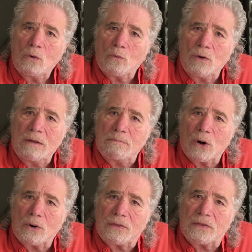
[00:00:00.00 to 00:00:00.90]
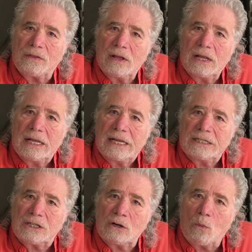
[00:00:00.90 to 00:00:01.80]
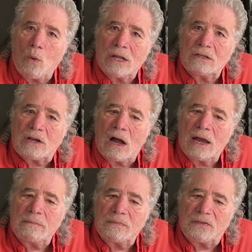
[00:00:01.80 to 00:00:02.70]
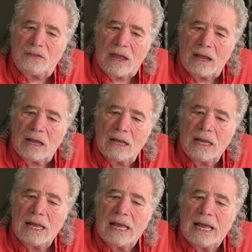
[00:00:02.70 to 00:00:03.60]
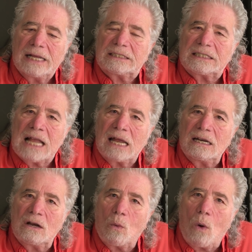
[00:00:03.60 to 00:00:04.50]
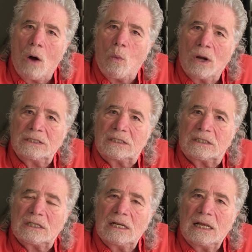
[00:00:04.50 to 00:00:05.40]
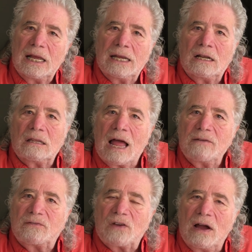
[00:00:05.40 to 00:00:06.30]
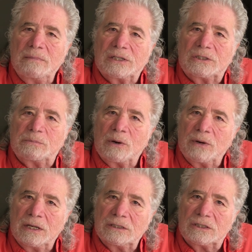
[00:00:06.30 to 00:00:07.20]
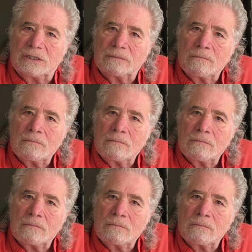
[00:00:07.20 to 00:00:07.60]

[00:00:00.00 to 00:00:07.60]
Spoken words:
Rebirth isn't a one-time thing. It's not a once in a lifetime experience.